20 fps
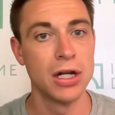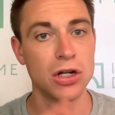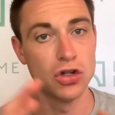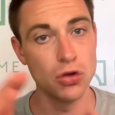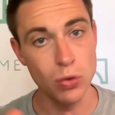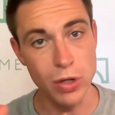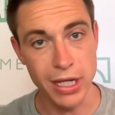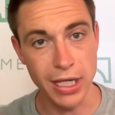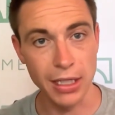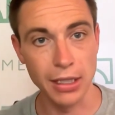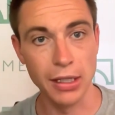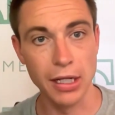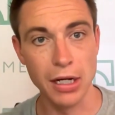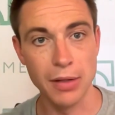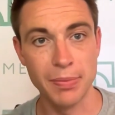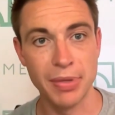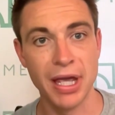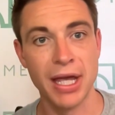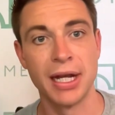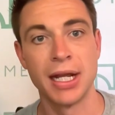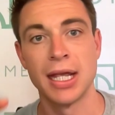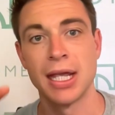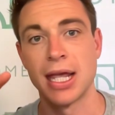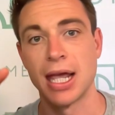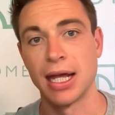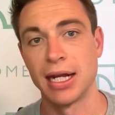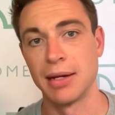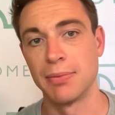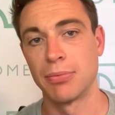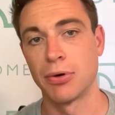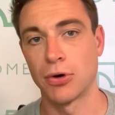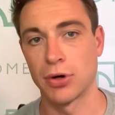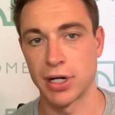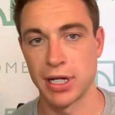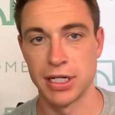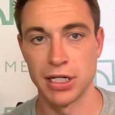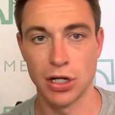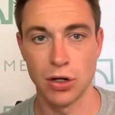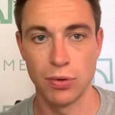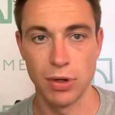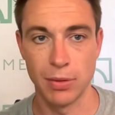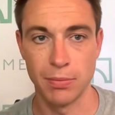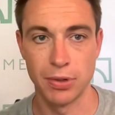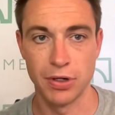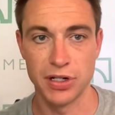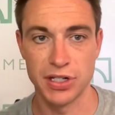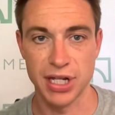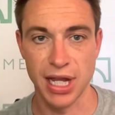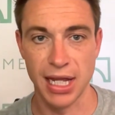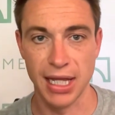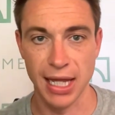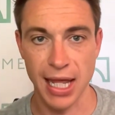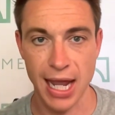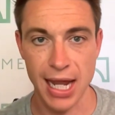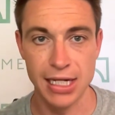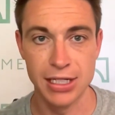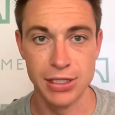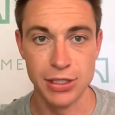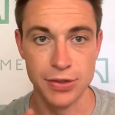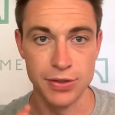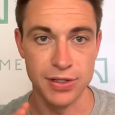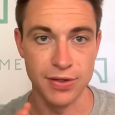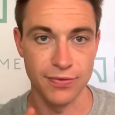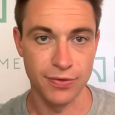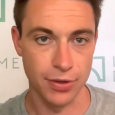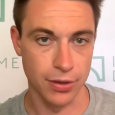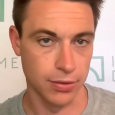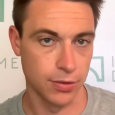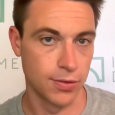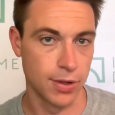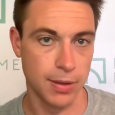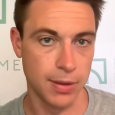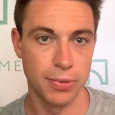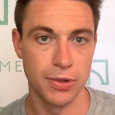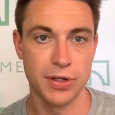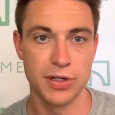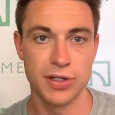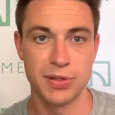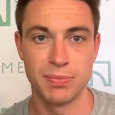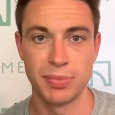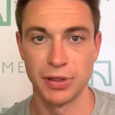tweak it a little bit, and import into QuickBooks Online, use it for QuickBooks,